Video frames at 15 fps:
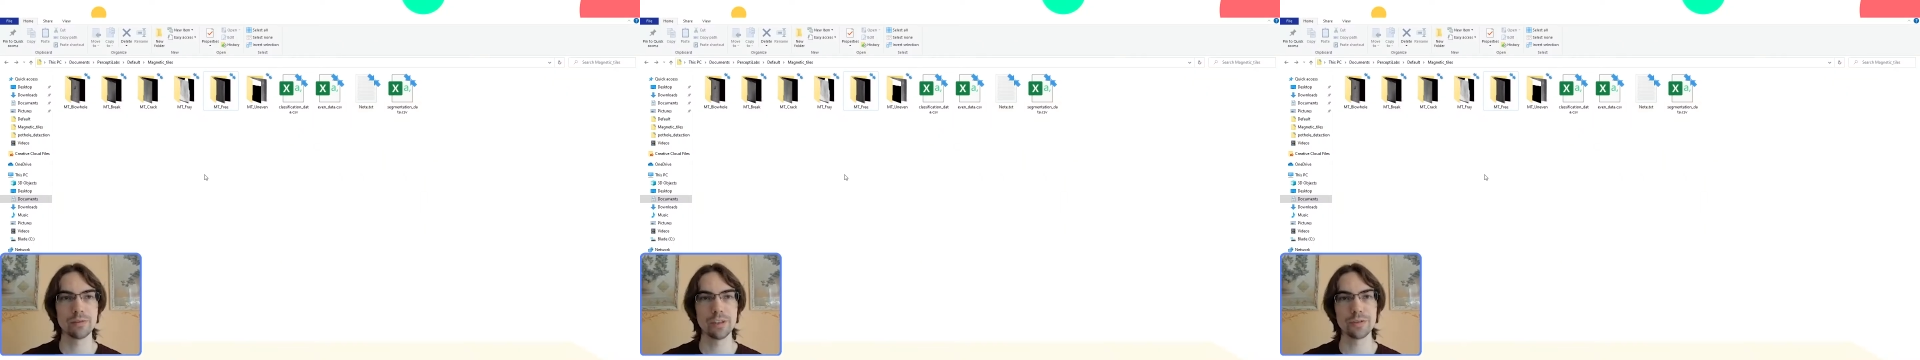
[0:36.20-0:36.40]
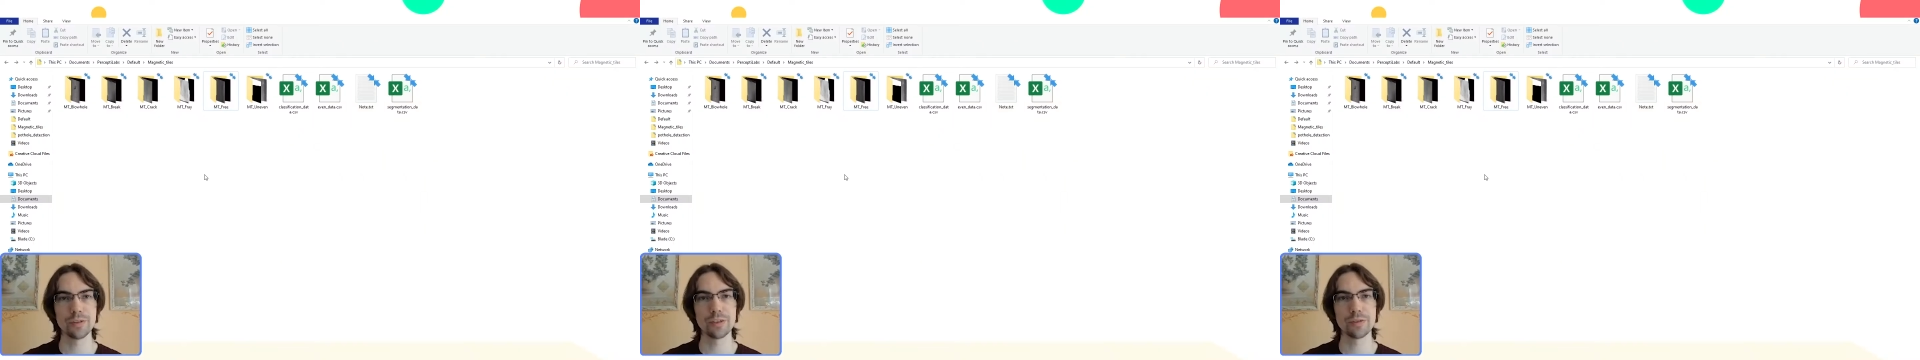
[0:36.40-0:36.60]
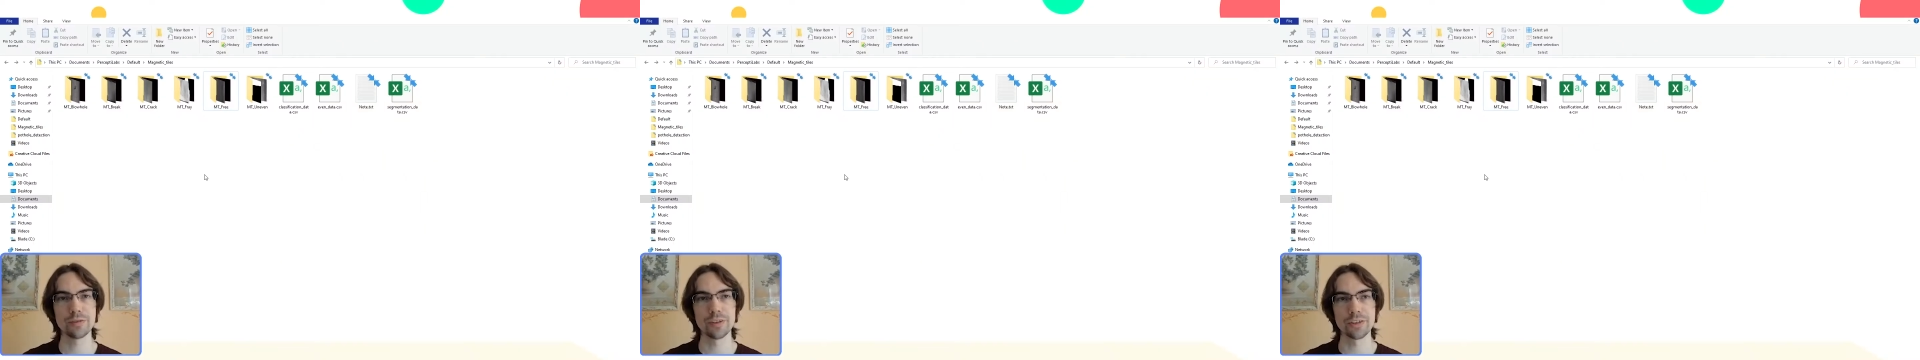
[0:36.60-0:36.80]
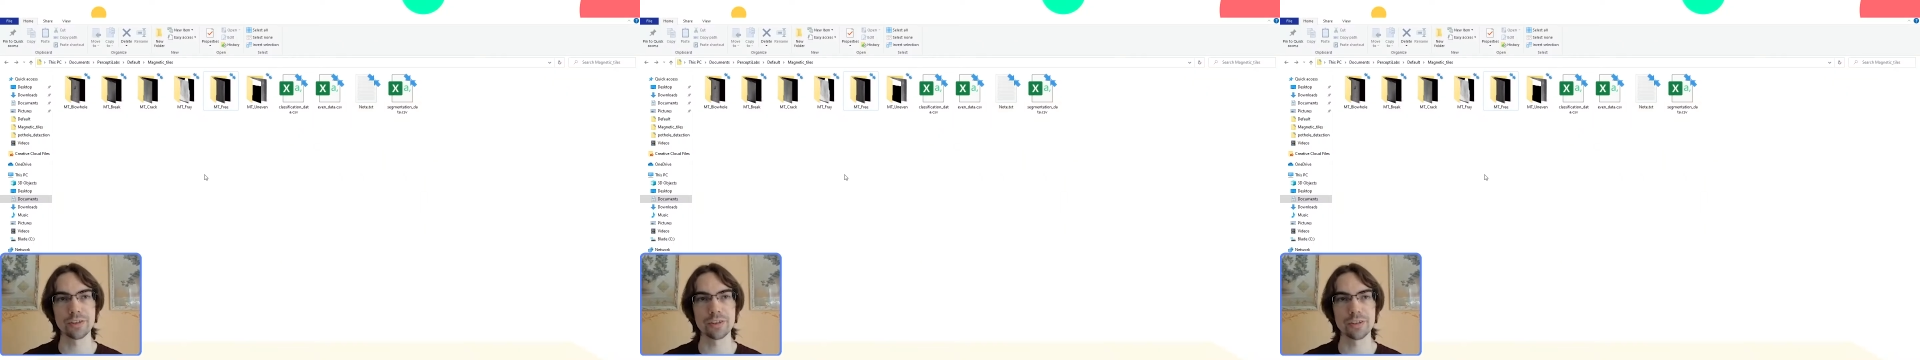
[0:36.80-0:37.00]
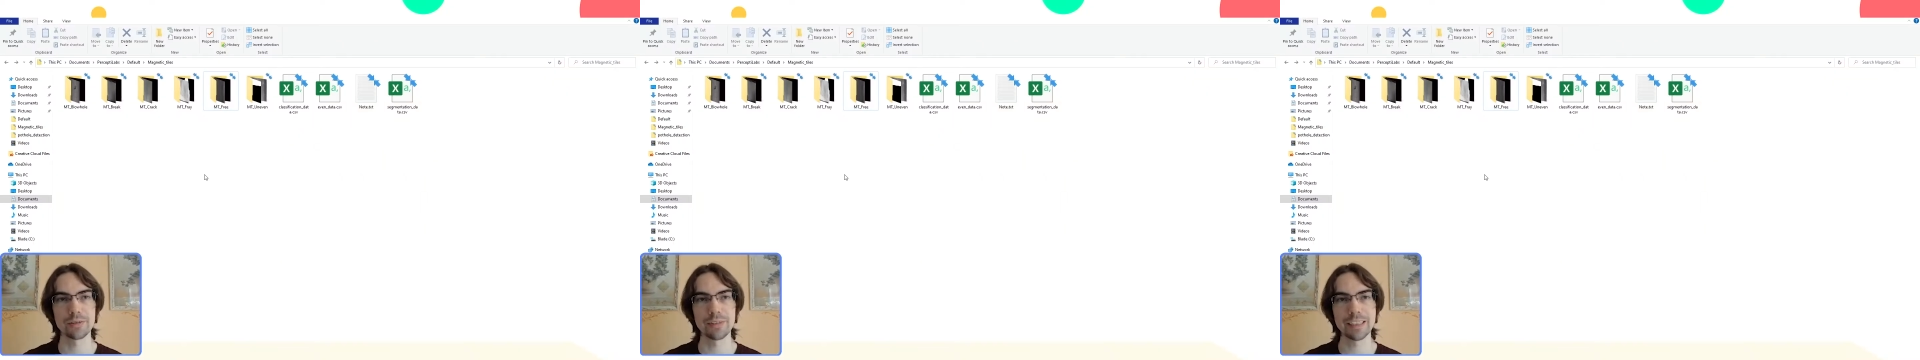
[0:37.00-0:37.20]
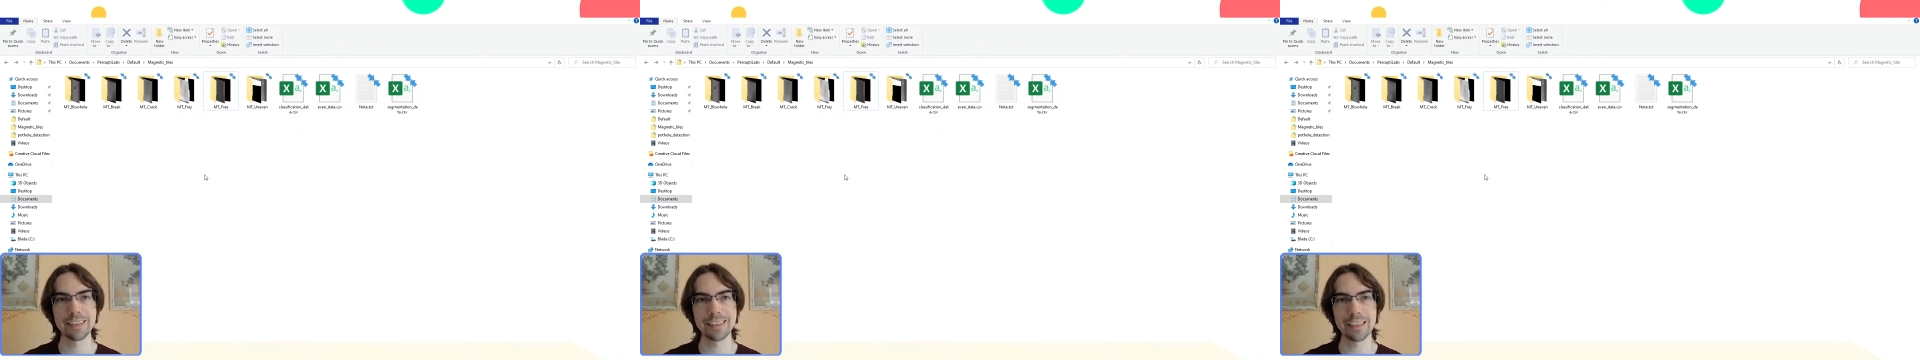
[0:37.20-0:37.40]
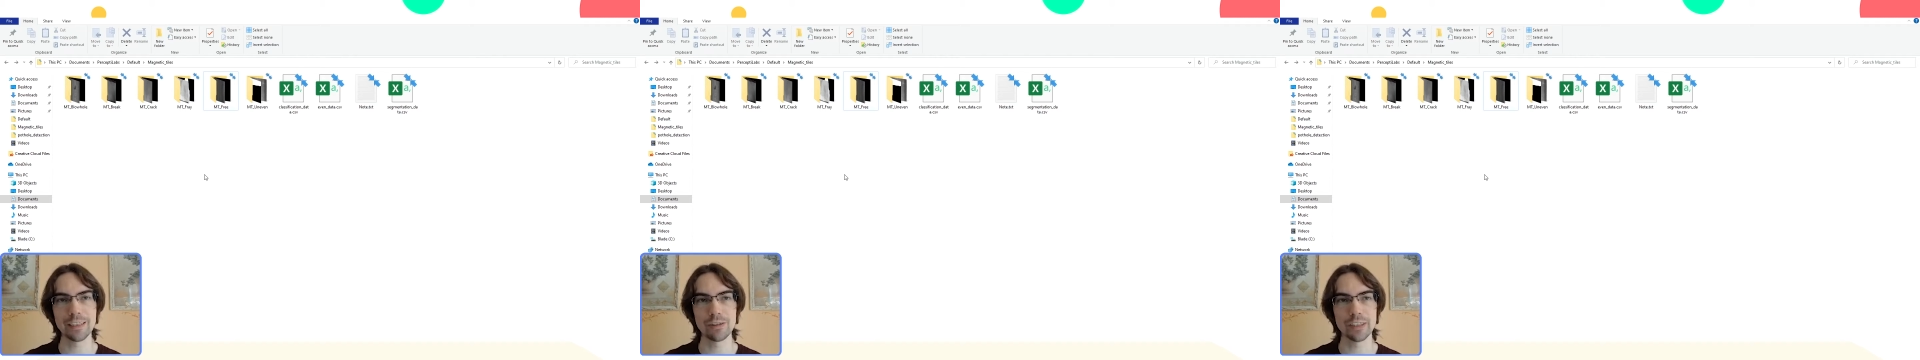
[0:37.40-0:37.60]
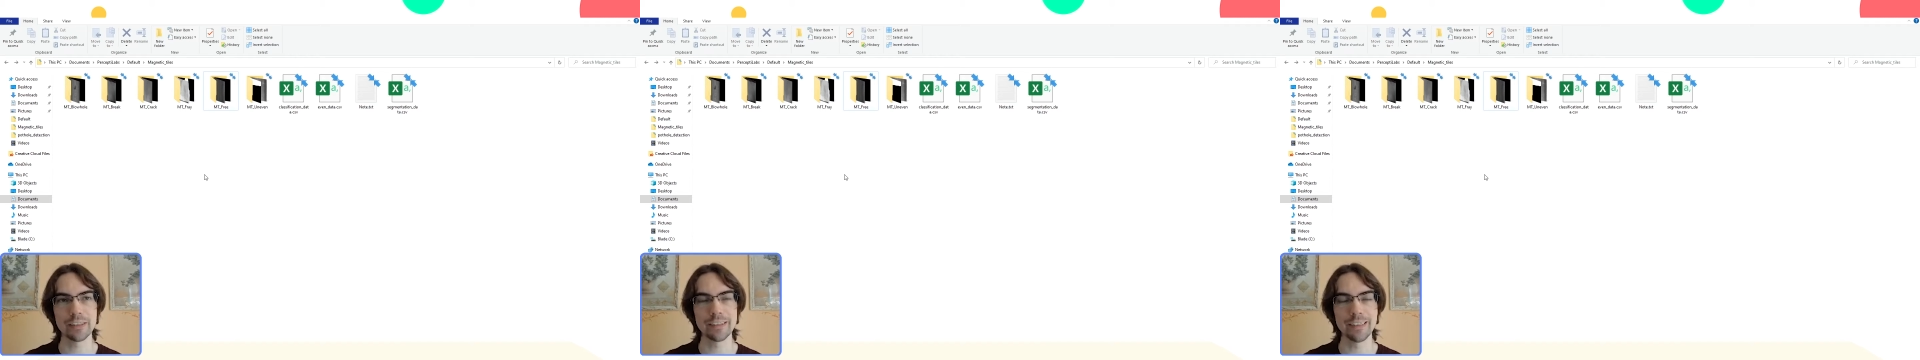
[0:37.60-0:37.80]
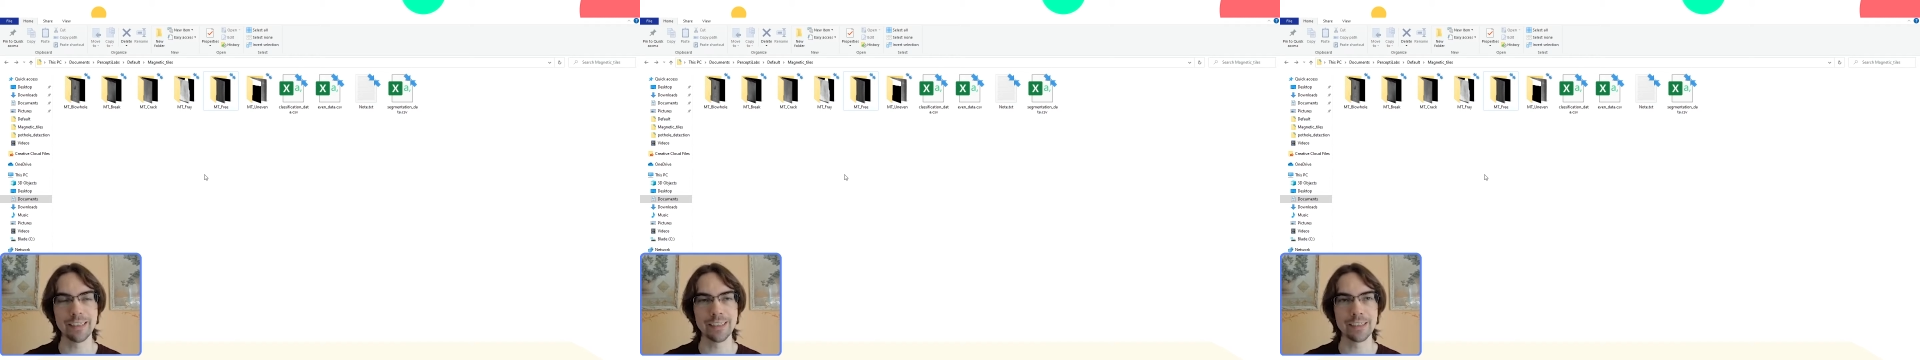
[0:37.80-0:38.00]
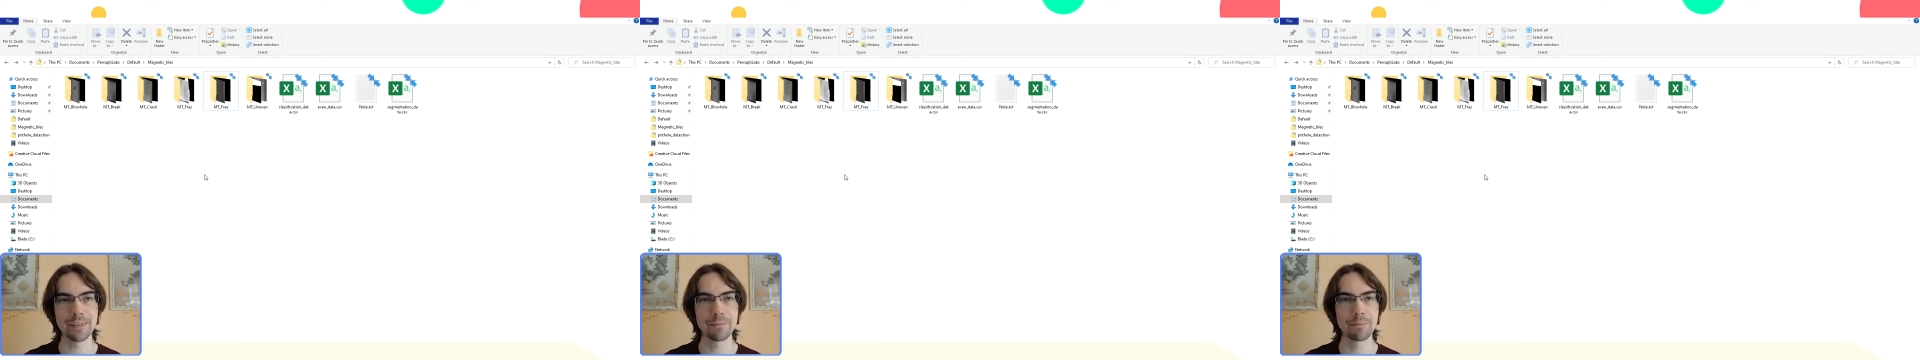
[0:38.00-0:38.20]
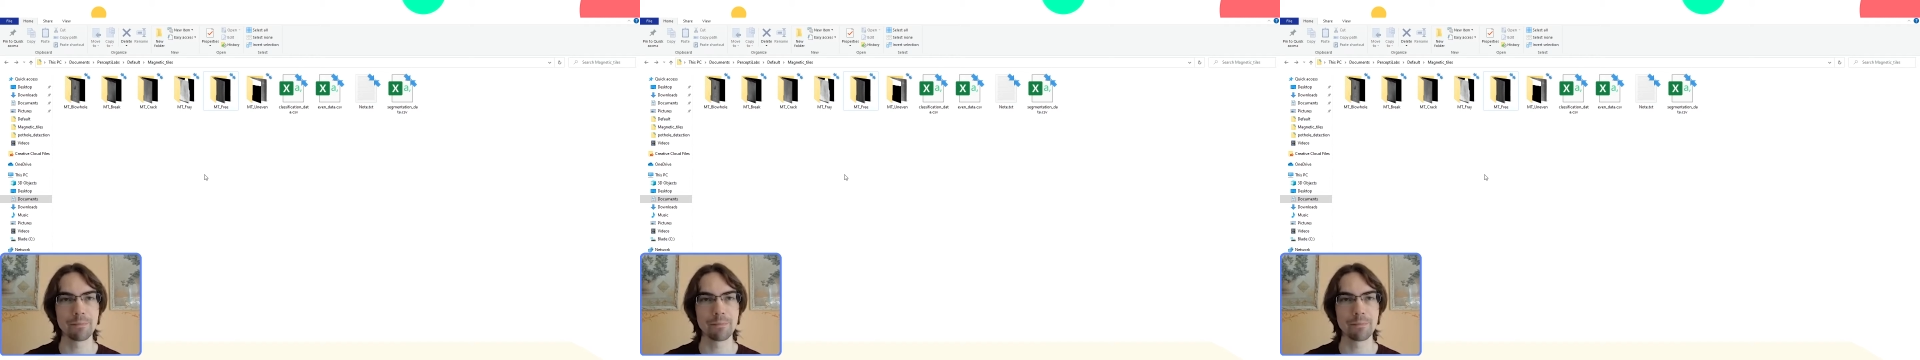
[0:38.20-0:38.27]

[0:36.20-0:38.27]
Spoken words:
First thing first, let's take a look at the data.